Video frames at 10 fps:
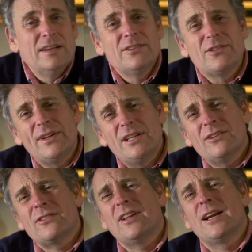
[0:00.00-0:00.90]
So it
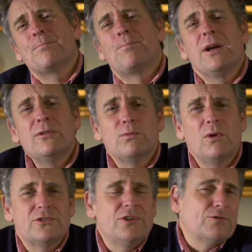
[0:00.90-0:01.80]
looks like both
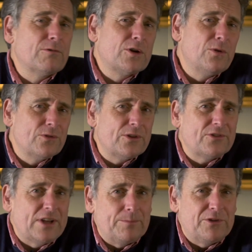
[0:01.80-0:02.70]
watches record the
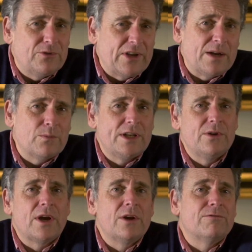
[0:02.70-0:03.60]
steps you take when
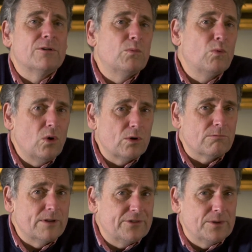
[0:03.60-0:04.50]
you go for a walk
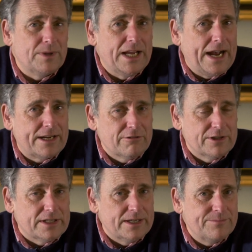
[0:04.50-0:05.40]
reasonably
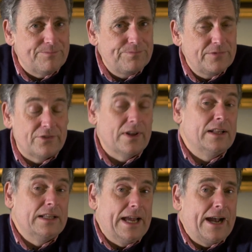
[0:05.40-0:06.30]
accurately,
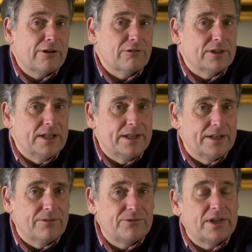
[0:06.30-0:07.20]
certainly accurately
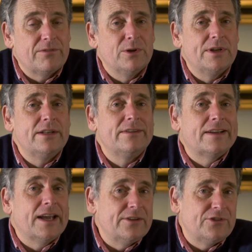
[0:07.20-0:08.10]
enough to give you an
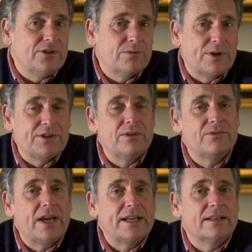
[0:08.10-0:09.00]
indication of whether you've
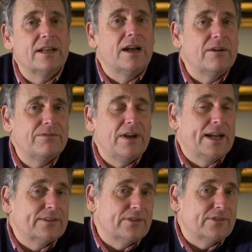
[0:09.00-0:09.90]
taken enough
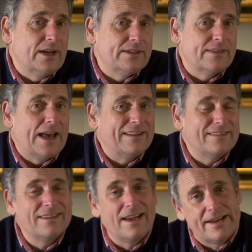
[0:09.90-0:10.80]
exercise
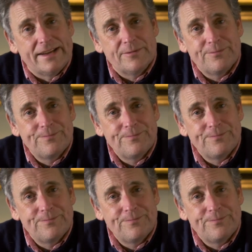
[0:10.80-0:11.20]
that day.